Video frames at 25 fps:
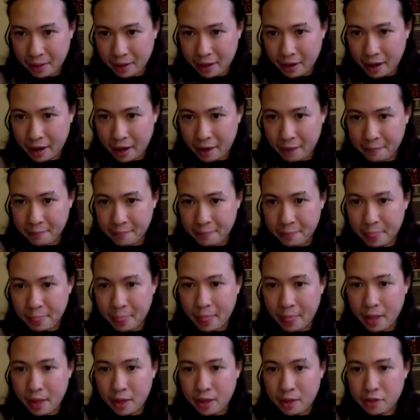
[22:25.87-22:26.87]
Okay.
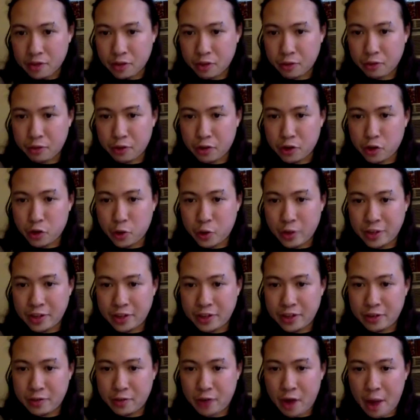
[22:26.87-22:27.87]
So first
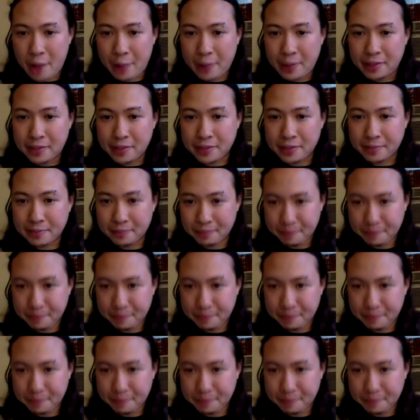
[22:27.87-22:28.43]
question is Robin's.